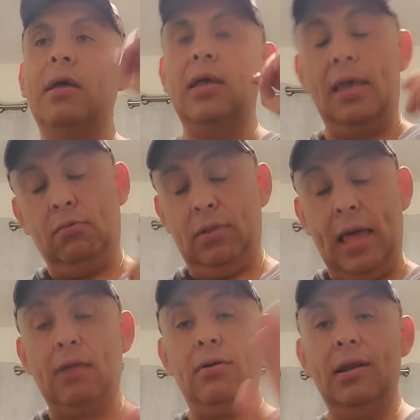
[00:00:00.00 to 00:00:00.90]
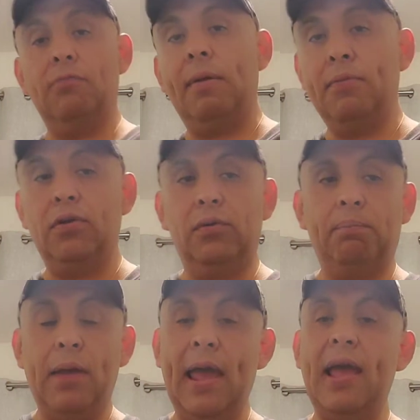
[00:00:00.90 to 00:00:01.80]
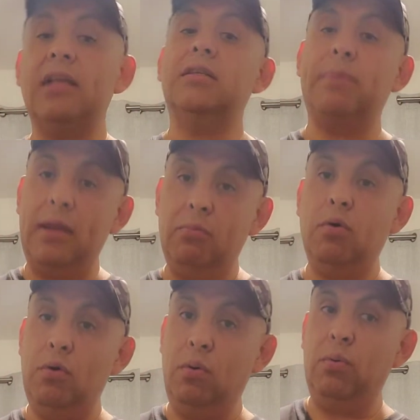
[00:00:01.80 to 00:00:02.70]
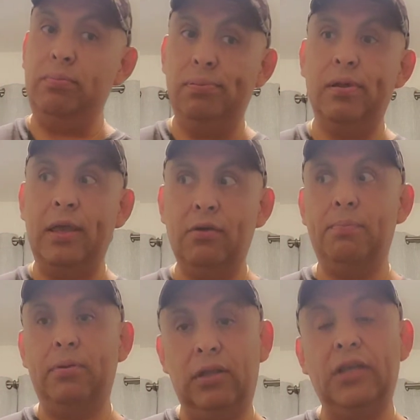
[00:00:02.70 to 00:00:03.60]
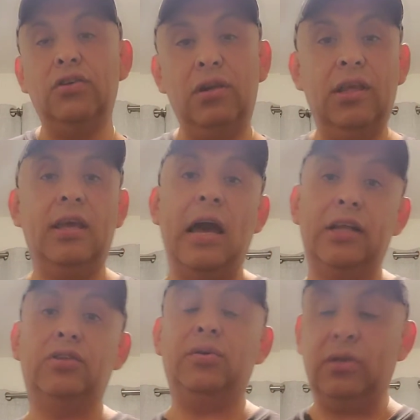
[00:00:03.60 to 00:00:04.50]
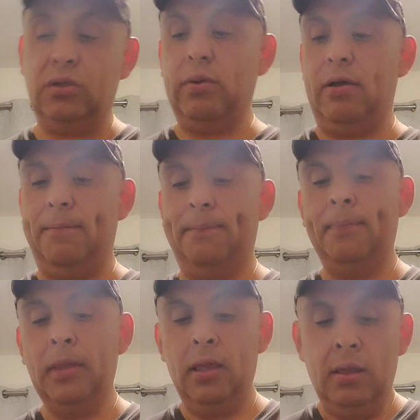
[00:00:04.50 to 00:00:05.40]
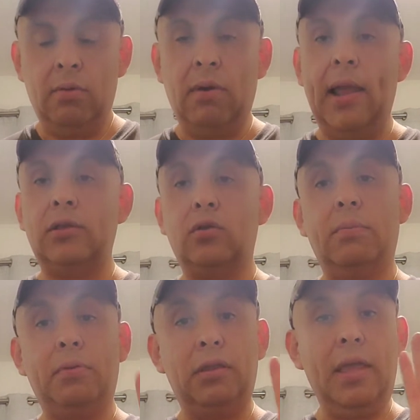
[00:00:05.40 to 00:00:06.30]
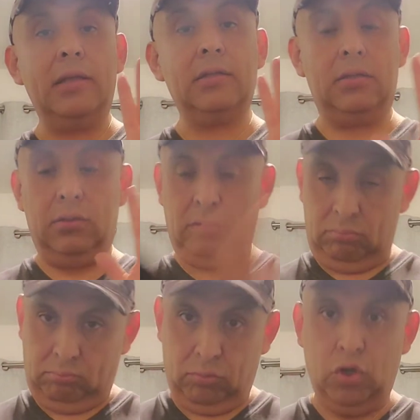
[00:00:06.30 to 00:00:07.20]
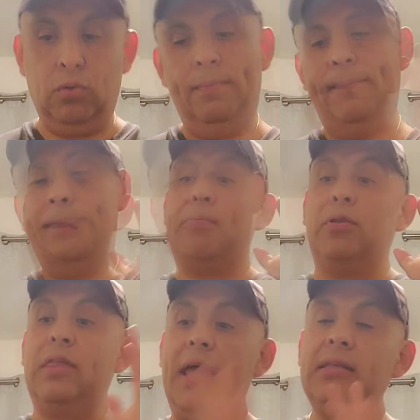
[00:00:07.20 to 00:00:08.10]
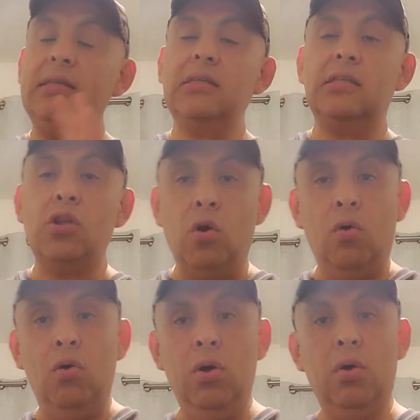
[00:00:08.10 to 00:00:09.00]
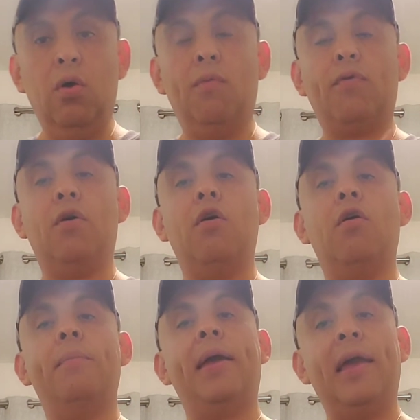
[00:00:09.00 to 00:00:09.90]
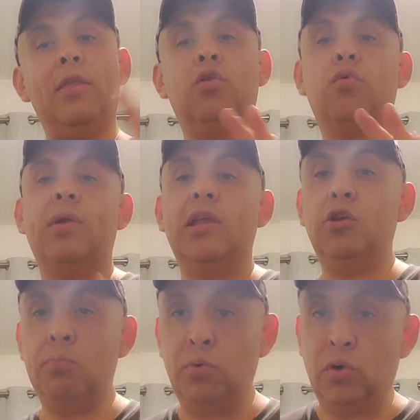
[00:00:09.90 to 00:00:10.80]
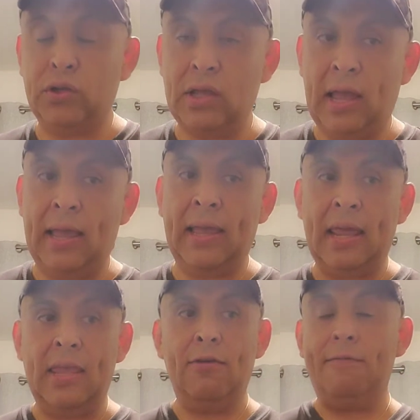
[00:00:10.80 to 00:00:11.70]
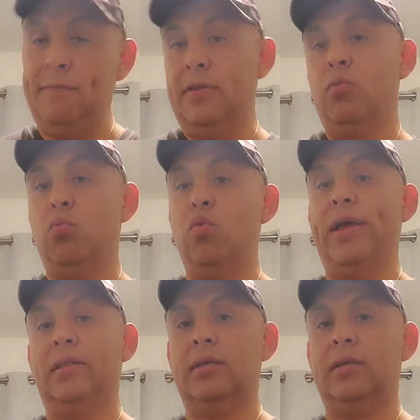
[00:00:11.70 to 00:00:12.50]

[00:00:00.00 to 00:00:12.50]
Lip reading: it will not only rip your pants, but it will potentially cut you as well, right? So it protects you. It protects the snow from entering your boot and getting your feet wet.